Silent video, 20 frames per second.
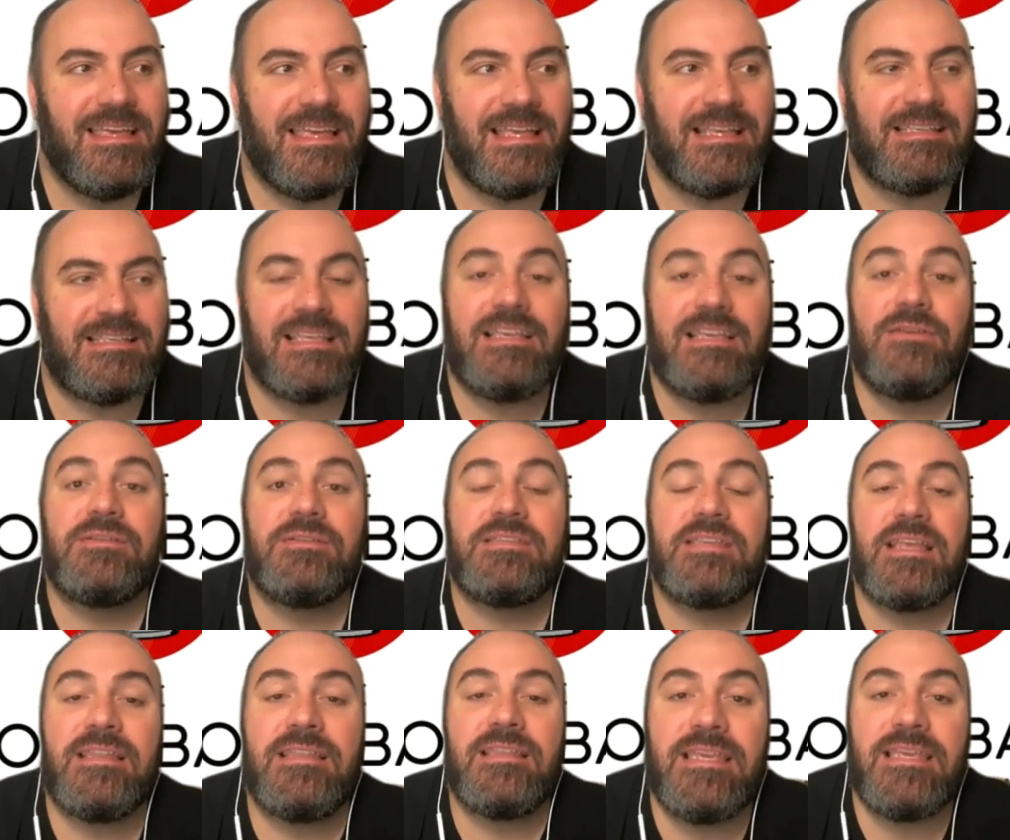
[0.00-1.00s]
Is like you
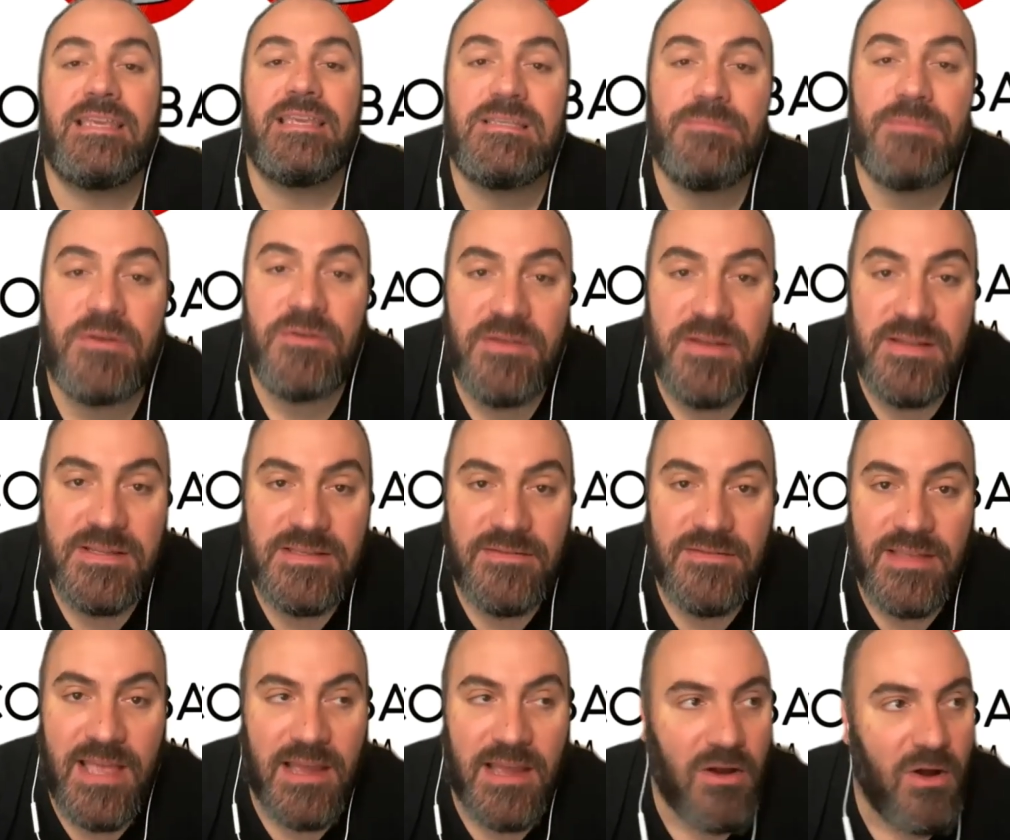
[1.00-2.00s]
said, the experience
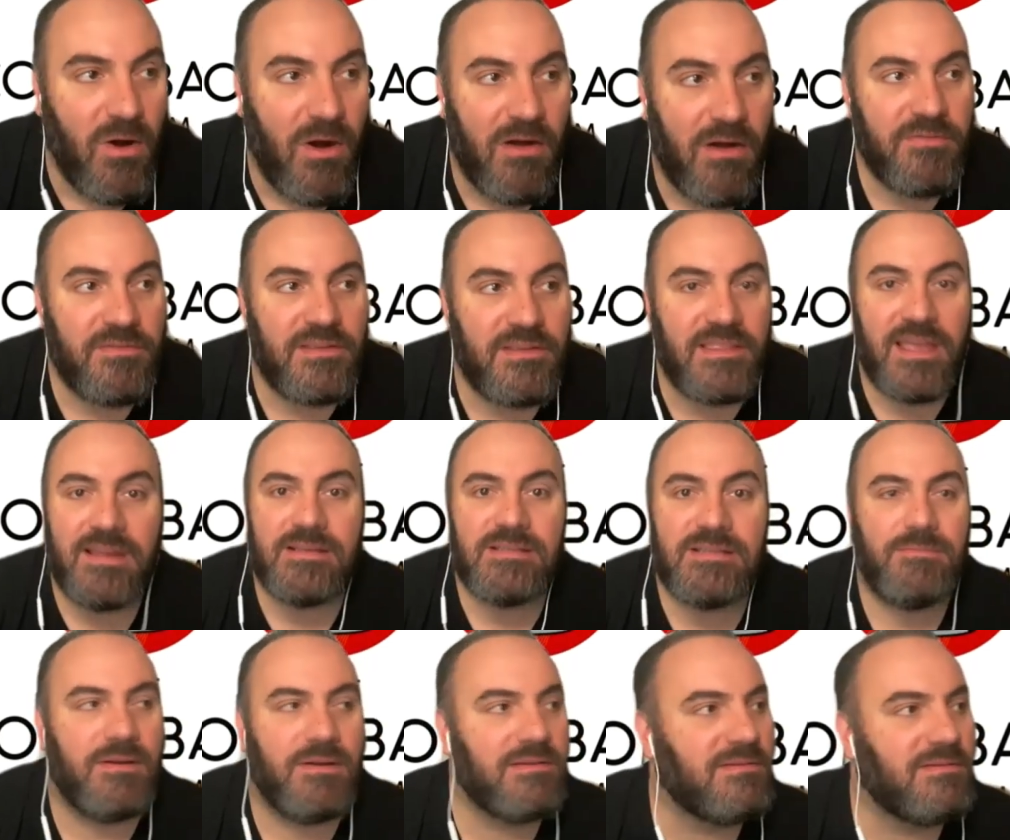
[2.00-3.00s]
of that coffee, that
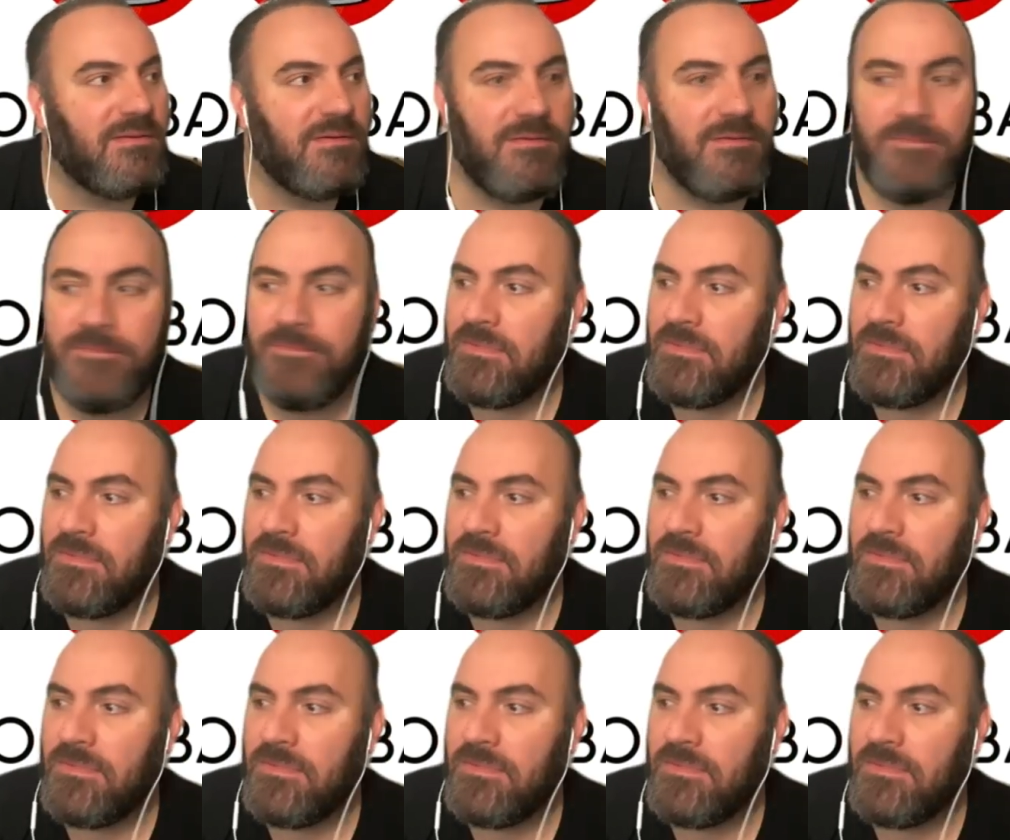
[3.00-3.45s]
espresso,